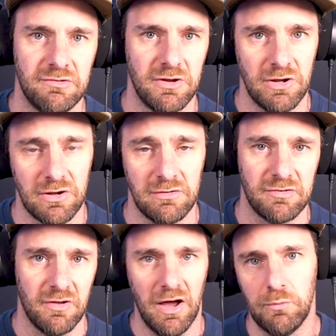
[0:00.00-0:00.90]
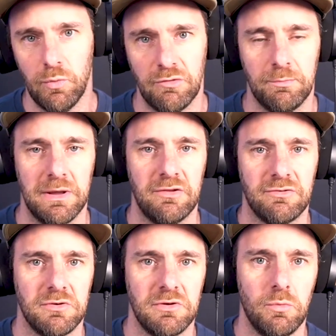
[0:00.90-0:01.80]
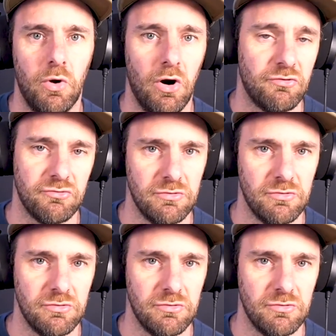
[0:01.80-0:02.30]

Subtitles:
so you can decide which piece you watch